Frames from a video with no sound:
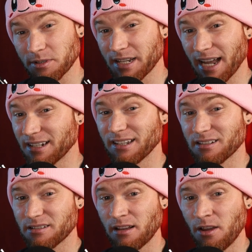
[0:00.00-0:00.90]

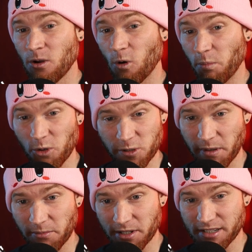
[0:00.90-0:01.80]
tactics or push
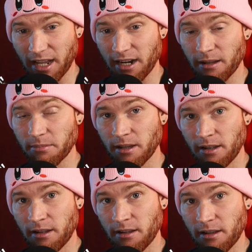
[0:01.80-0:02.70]
people to sign up.
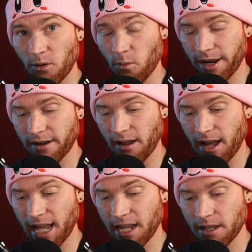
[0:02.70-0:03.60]
When
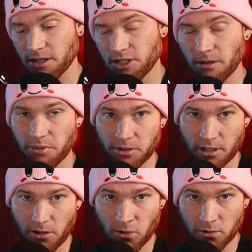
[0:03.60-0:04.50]
I jump on the
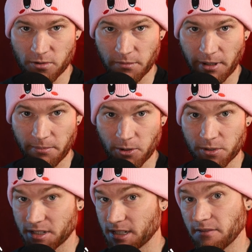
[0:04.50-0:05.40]
calls with people
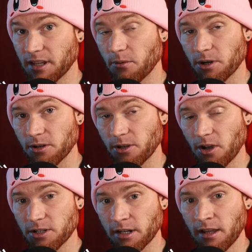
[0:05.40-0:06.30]
to see if they want to do
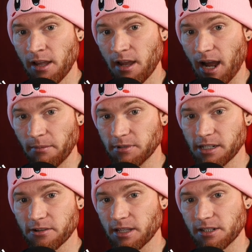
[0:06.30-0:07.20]
coaching, I'm
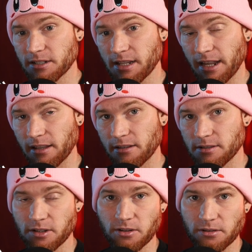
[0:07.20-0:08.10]
literally just like,
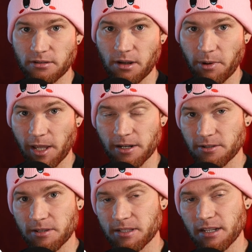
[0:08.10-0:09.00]
so are we going to
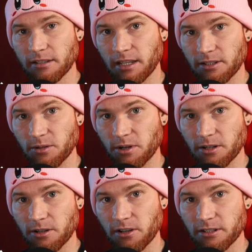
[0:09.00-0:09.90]
do this thing? Like, do you want to
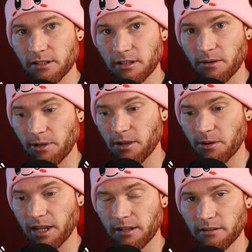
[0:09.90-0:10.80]
do coaching? Are we going
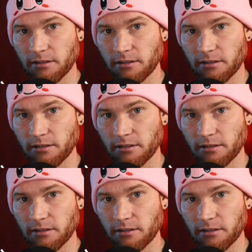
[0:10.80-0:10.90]
ahead?